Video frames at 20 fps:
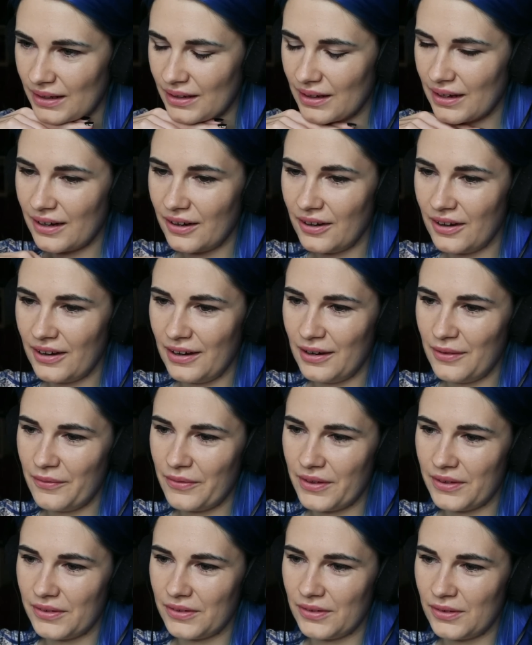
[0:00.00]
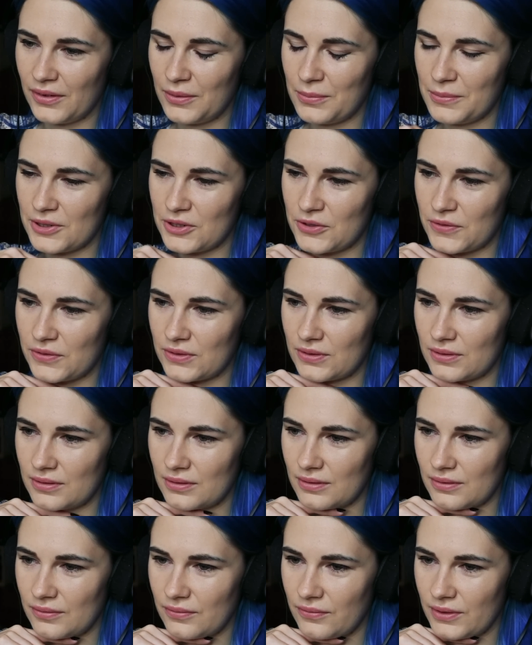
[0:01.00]
Oh, I love this. It's so much
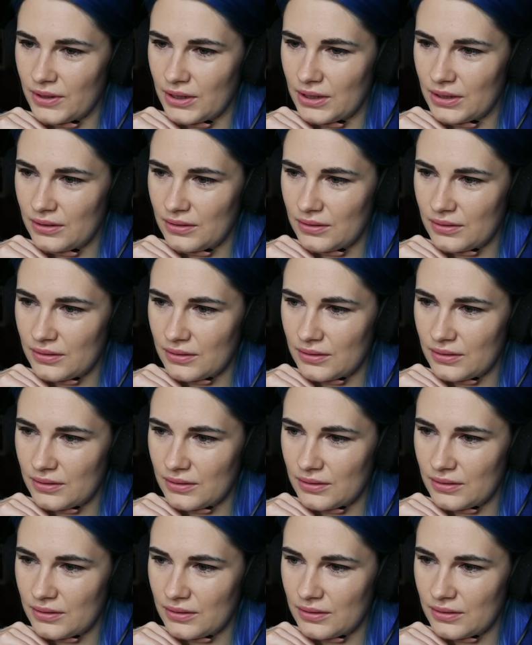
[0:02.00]
fun.